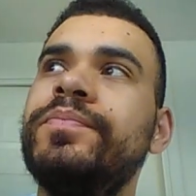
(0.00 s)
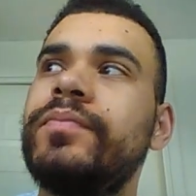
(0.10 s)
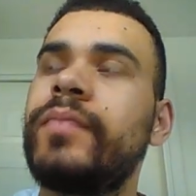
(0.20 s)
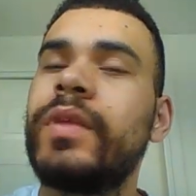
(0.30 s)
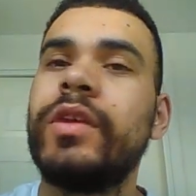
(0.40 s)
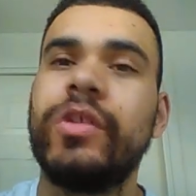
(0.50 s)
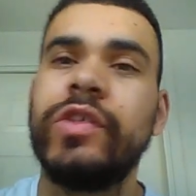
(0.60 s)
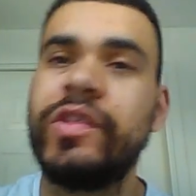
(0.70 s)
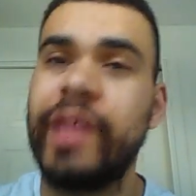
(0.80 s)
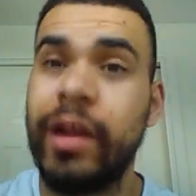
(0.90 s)
So
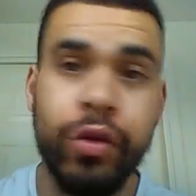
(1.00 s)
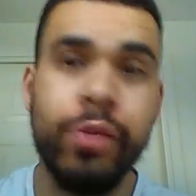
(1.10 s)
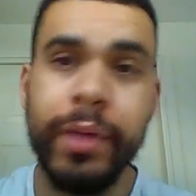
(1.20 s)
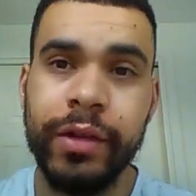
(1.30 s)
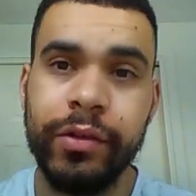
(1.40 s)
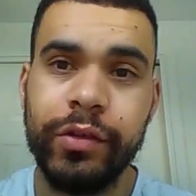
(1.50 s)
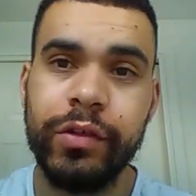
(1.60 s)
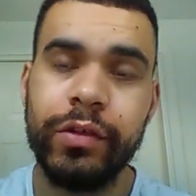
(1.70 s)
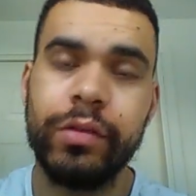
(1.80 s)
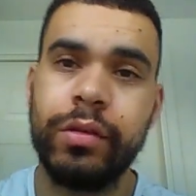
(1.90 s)
Stellar Lumens
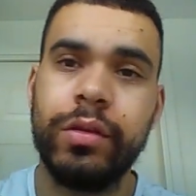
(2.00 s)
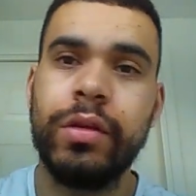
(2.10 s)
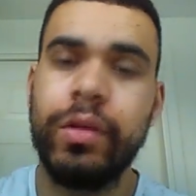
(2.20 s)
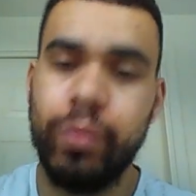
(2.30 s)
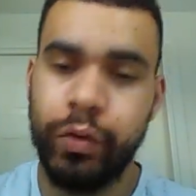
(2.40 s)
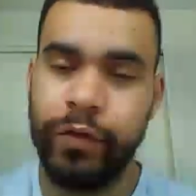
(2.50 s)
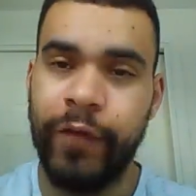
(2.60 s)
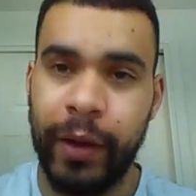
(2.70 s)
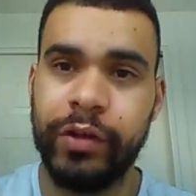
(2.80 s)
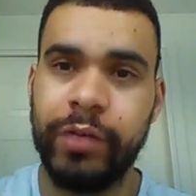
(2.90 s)
was
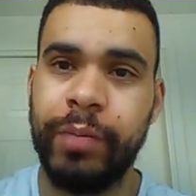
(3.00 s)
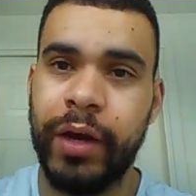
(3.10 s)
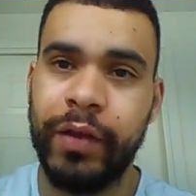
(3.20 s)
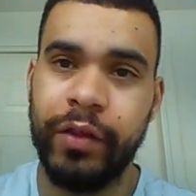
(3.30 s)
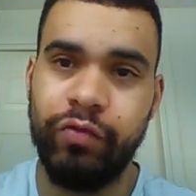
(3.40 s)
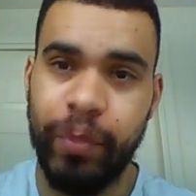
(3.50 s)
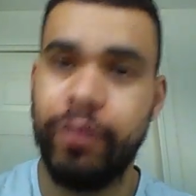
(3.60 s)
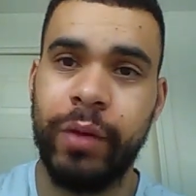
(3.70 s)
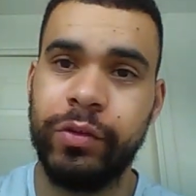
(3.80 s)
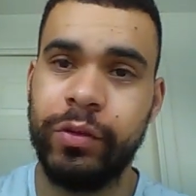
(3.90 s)
founded by this Ripple
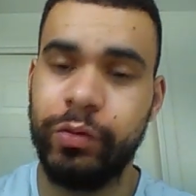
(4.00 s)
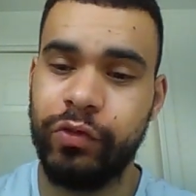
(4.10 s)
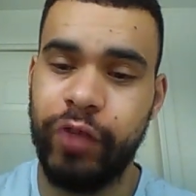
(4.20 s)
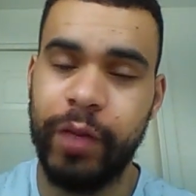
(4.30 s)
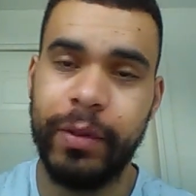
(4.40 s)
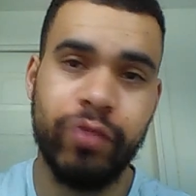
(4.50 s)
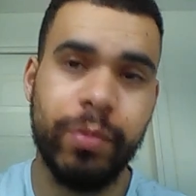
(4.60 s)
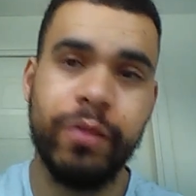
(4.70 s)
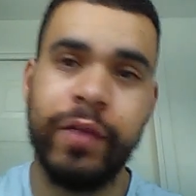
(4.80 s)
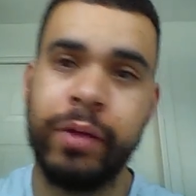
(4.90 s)
founder. Was created by this Ripple
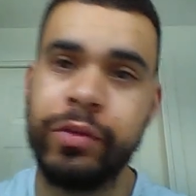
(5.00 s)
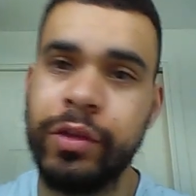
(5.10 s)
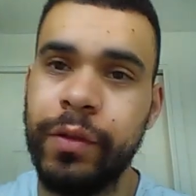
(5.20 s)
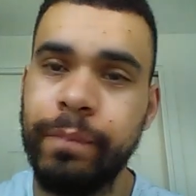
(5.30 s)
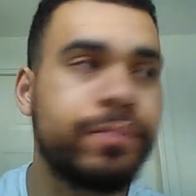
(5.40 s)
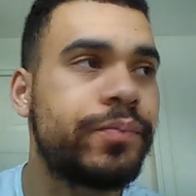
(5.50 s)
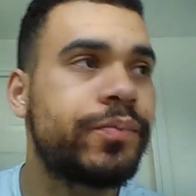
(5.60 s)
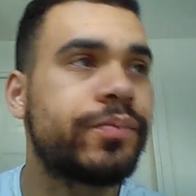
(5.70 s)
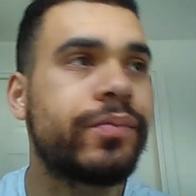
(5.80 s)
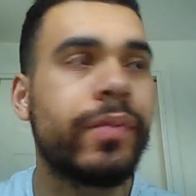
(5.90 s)
founder.
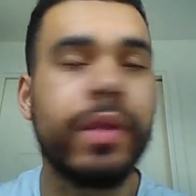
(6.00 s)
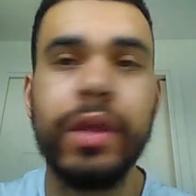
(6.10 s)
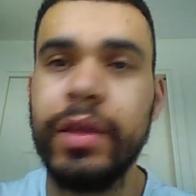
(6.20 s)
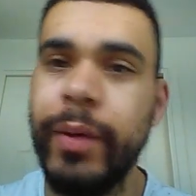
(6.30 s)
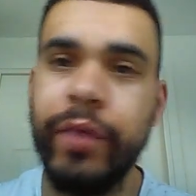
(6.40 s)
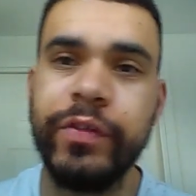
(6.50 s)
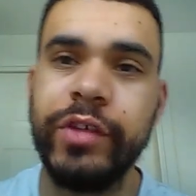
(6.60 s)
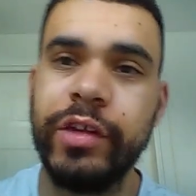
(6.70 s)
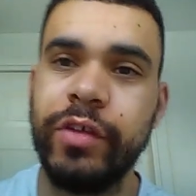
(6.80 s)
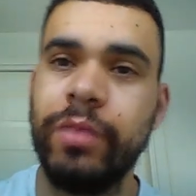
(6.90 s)
He went off and did his own
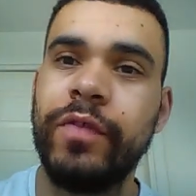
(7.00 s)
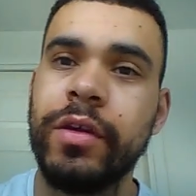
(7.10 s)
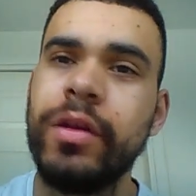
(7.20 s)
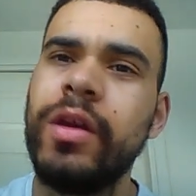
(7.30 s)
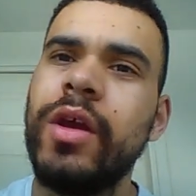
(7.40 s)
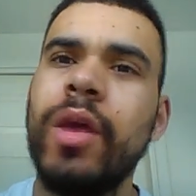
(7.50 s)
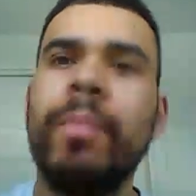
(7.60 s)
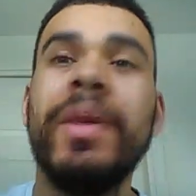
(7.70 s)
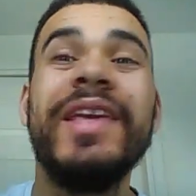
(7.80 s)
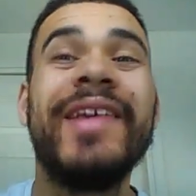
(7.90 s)
thing, but he
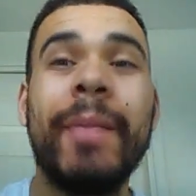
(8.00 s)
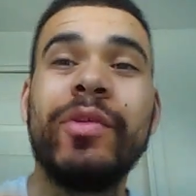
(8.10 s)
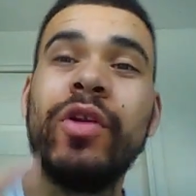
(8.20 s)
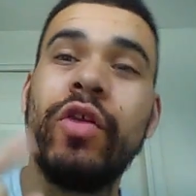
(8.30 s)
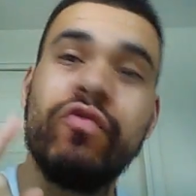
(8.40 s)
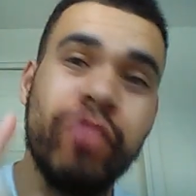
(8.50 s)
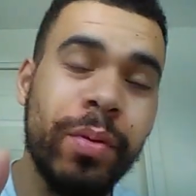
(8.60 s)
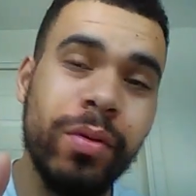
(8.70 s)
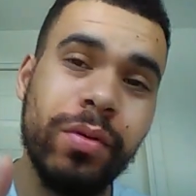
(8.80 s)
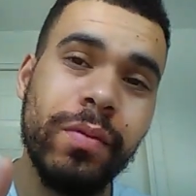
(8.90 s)
kept a lot of Ripple.
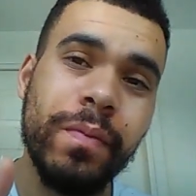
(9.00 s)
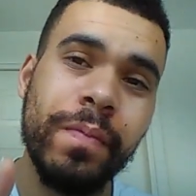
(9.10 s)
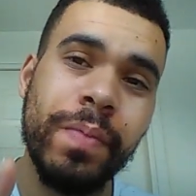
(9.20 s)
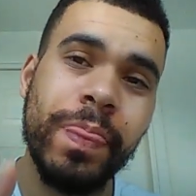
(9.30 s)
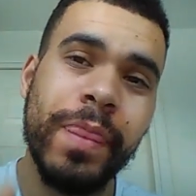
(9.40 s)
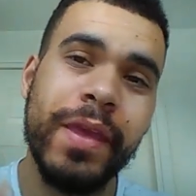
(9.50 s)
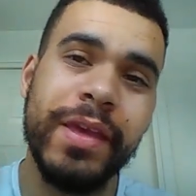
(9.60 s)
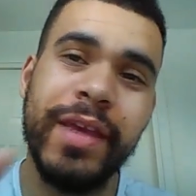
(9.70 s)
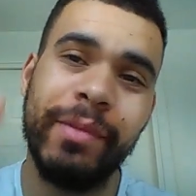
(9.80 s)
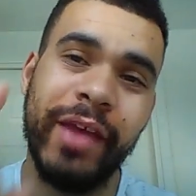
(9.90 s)
He kept a
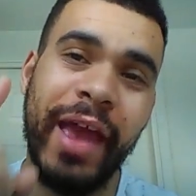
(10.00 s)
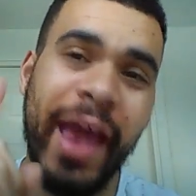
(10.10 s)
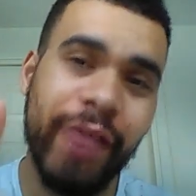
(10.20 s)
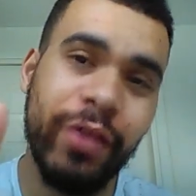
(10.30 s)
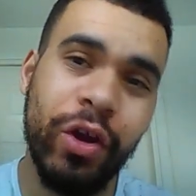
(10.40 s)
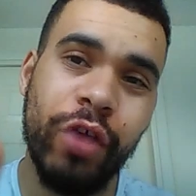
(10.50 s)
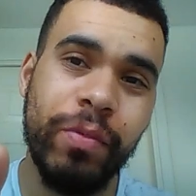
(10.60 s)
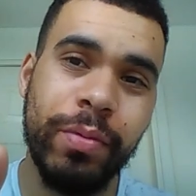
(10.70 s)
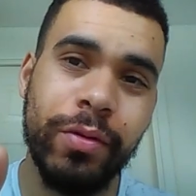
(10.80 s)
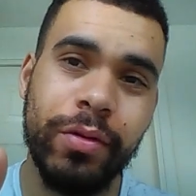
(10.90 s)
hell of a lot of
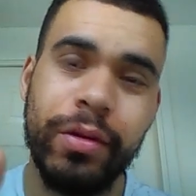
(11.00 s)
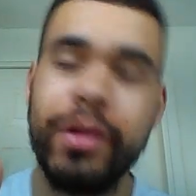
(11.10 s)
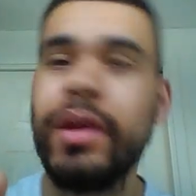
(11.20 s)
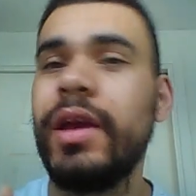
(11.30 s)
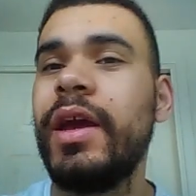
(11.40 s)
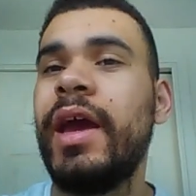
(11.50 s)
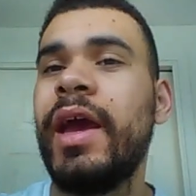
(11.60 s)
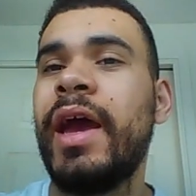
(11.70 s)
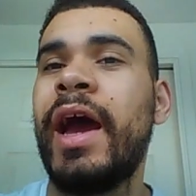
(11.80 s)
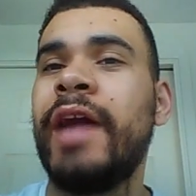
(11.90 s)
Ripple,
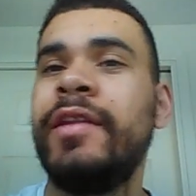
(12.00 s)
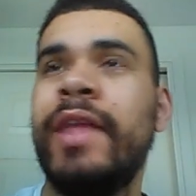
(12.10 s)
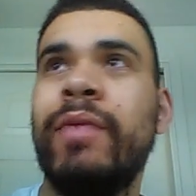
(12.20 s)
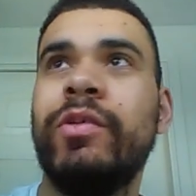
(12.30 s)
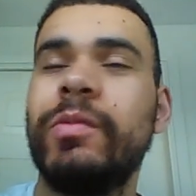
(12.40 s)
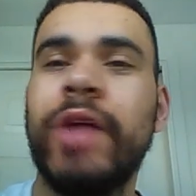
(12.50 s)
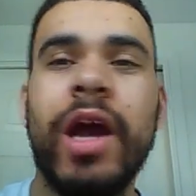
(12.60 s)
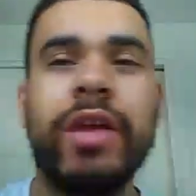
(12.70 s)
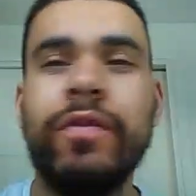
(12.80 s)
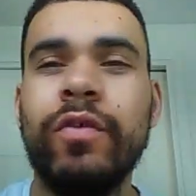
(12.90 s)
and there was some kind of
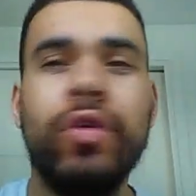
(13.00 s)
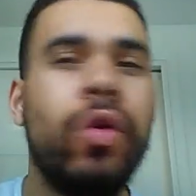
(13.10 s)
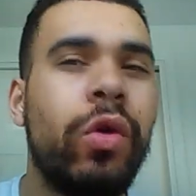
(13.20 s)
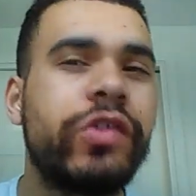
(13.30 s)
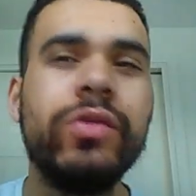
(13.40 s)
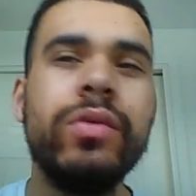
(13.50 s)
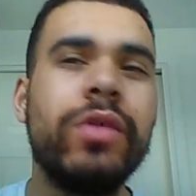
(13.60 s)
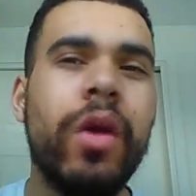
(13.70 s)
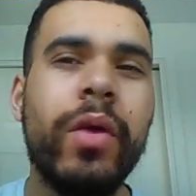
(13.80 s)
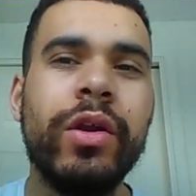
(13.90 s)
lawsuit going
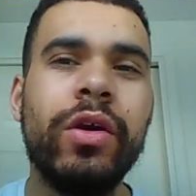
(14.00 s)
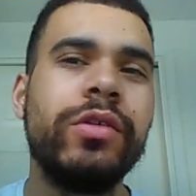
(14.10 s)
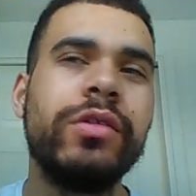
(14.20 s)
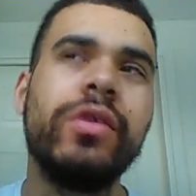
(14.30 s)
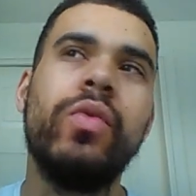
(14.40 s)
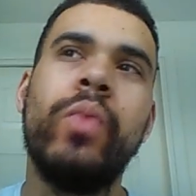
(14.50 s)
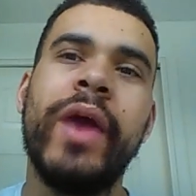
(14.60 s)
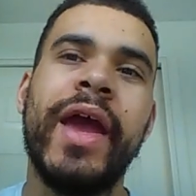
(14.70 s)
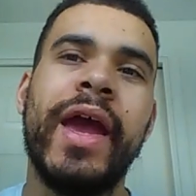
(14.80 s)
on where,